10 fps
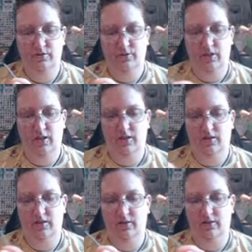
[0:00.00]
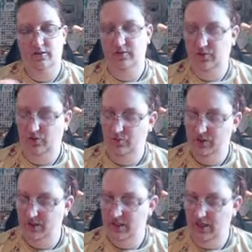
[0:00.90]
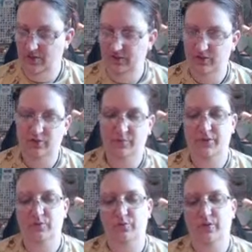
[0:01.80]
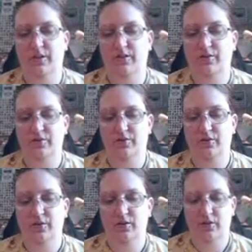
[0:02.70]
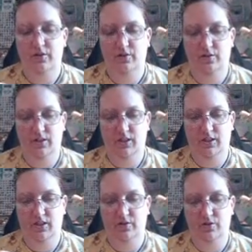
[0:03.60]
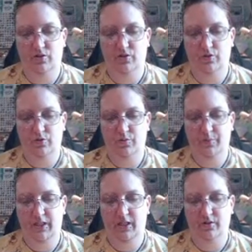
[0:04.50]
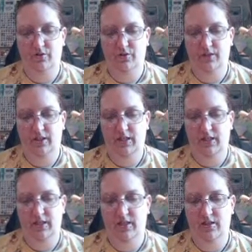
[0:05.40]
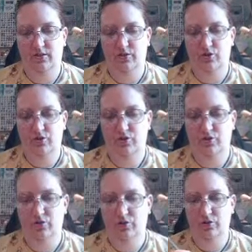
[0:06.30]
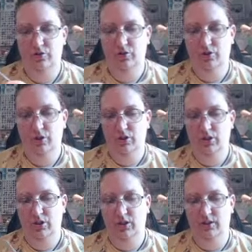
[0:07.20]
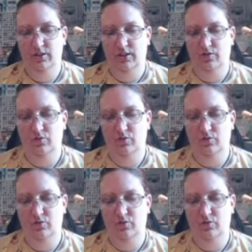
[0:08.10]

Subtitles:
and toned it down a little bit with the darker pink on the edge, because I'm